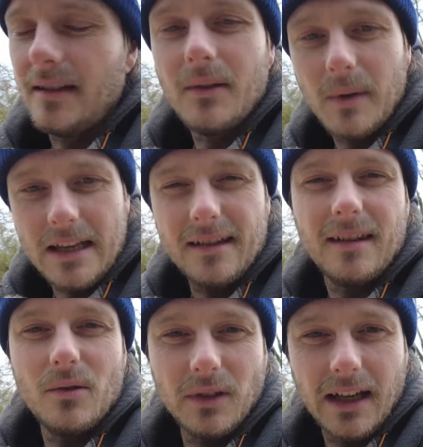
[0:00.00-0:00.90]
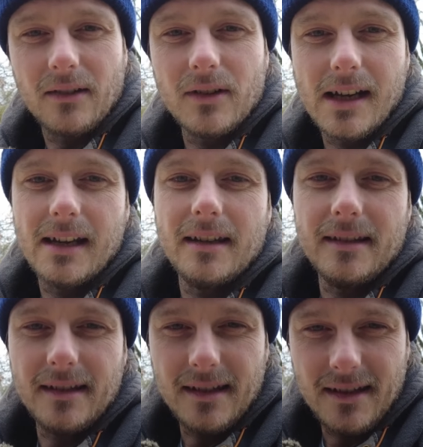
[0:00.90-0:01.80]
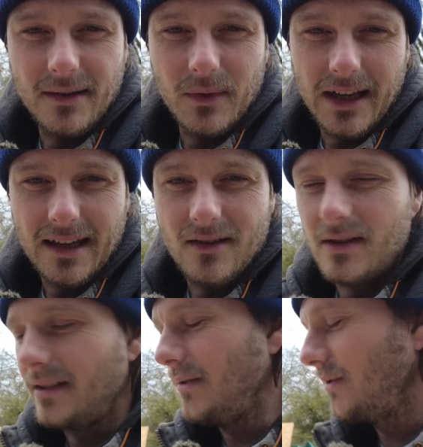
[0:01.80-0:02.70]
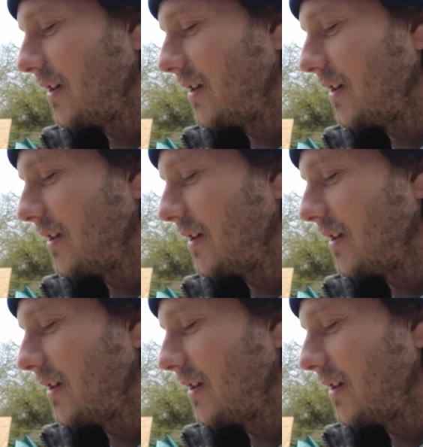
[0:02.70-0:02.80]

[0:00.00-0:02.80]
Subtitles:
You know, when you're still decorating, you don't want to get a nice new